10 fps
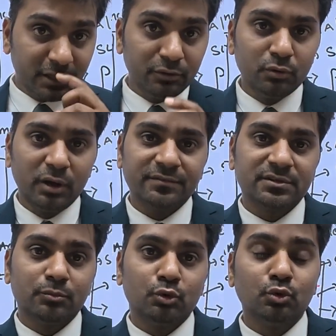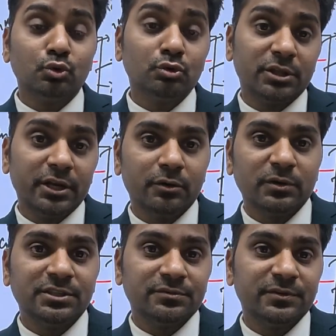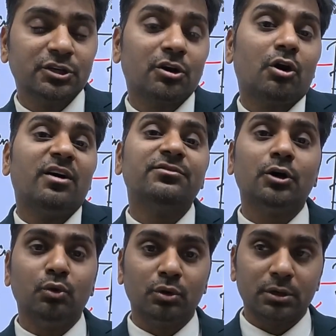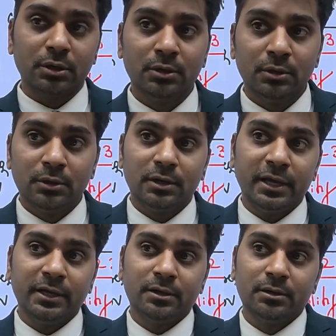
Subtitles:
you have some 2 to 3 questions which are off the hook. Like,